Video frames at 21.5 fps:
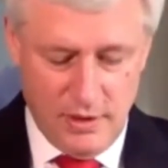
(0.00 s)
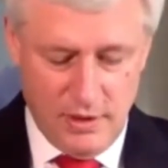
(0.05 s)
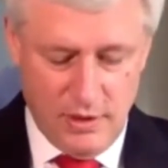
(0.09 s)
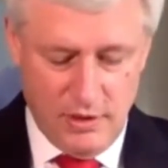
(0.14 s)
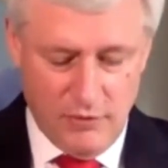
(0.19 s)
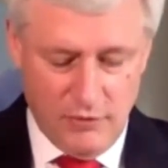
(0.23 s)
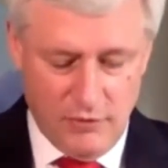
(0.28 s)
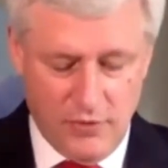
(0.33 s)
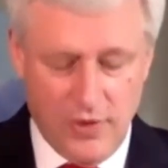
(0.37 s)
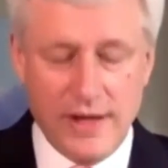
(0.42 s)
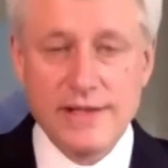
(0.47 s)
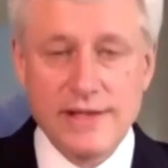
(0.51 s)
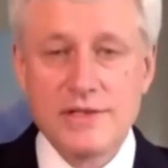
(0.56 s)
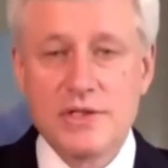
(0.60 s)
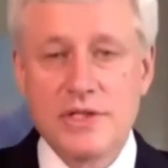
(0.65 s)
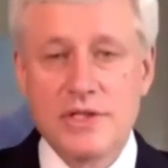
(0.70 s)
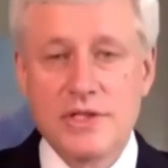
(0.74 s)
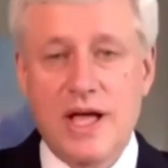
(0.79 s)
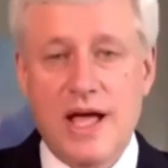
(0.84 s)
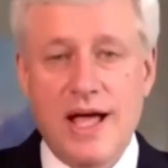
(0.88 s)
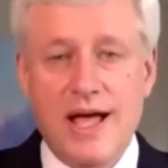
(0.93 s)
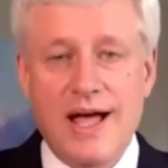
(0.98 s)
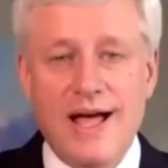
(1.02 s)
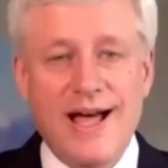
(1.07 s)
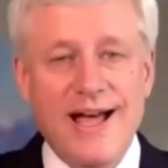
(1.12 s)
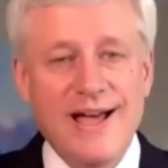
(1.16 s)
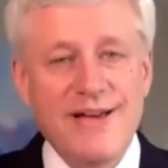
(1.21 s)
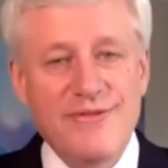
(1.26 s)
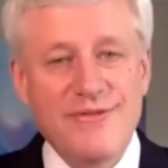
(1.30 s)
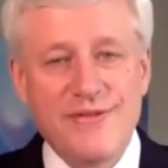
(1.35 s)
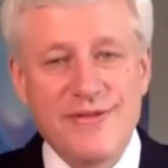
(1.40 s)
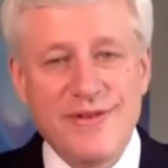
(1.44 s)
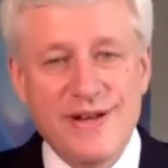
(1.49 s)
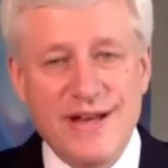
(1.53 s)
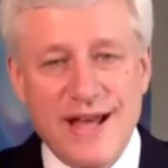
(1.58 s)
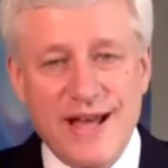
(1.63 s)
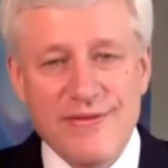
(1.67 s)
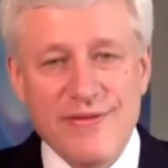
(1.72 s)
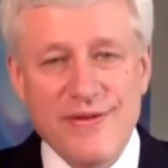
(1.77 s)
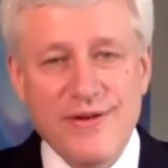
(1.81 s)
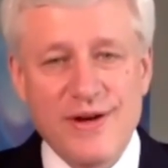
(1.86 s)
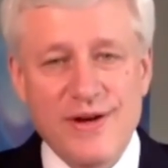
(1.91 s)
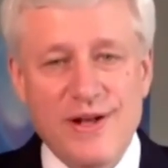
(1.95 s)
Friends, I've
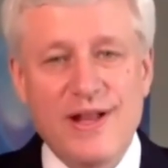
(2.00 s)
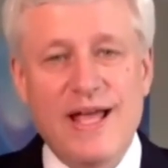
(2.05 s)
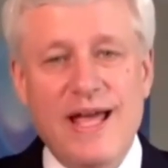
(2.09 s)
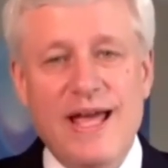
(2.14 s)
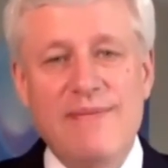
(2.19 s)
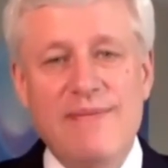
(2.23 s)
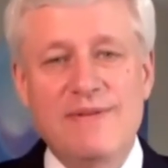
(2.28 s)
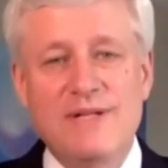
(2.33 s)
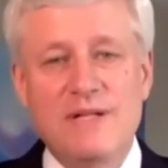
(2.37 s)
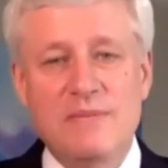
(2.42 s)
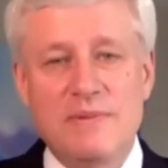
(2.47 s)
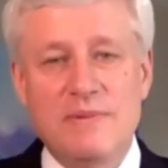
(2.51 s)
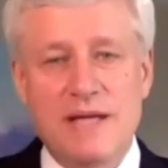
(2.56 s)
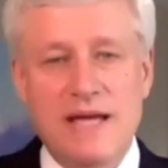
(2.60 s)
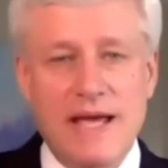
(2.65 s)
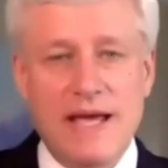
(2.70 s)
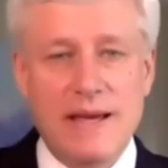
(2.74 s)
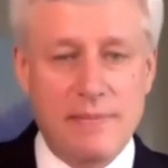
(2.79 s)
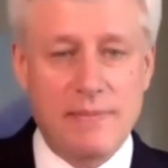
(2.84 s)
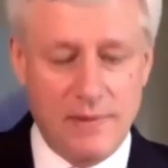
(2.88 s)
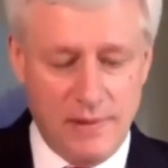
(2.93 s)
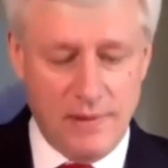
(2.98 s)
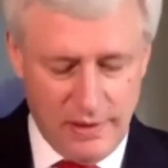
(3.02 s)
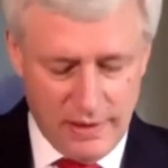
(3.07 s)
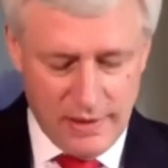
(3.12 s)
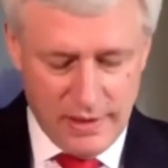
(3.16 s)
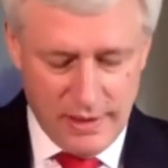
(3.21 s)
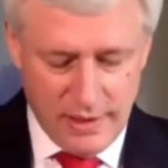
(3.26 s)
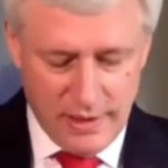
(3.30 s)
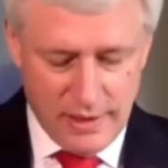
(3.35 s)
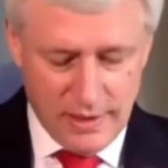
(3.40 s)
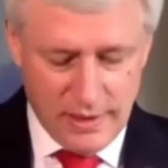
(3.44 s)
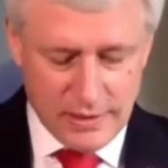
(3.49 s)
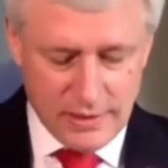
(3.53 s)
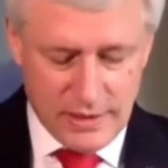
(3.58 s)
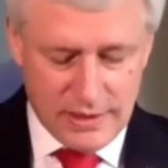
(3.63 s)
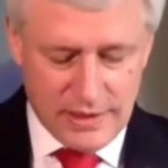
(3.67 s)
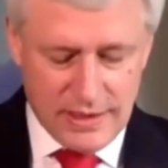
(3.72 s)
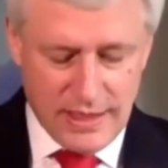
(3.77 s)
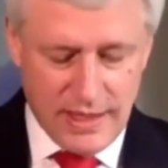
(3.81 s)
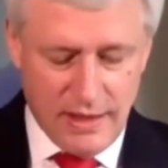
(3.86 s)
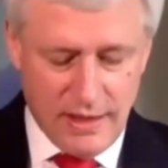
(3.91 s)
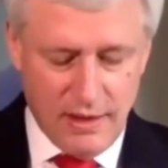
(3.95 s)
never claimed to be able to
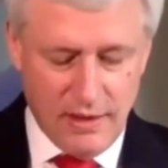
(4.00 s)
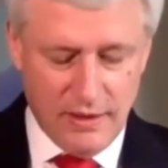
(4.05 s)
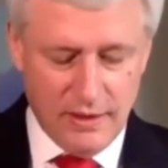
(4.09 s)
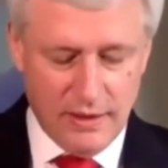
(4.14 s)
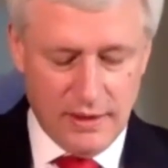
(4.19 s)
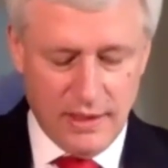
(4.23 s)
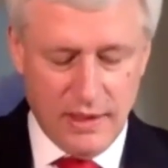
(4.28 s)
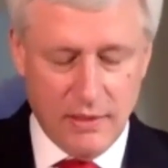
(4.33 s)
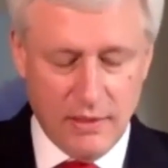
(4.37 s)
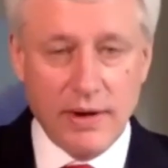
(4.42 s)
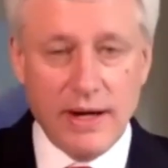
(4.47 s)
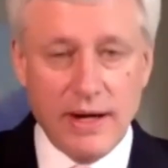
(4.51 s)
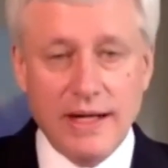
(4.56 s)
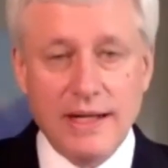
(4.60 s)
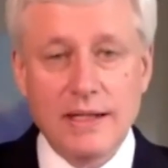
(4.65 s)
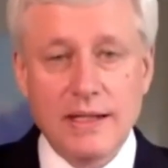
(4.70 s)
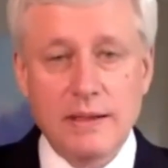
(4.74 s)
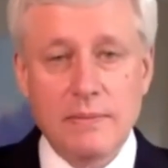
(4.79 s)
tell the Iranian